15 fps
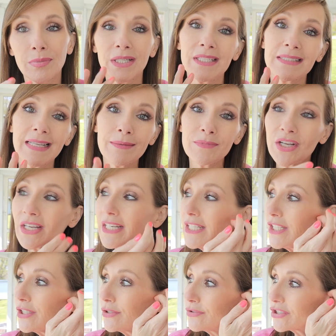because I'm not a
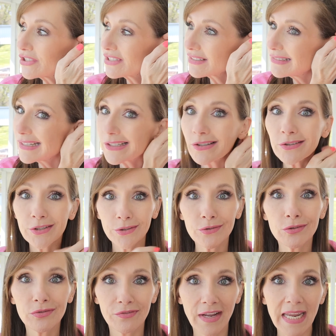huge
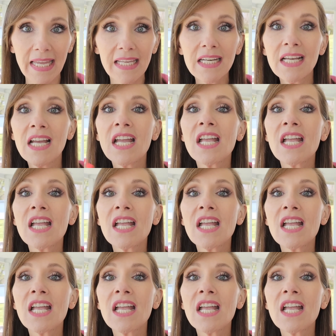snickerdoodle fan.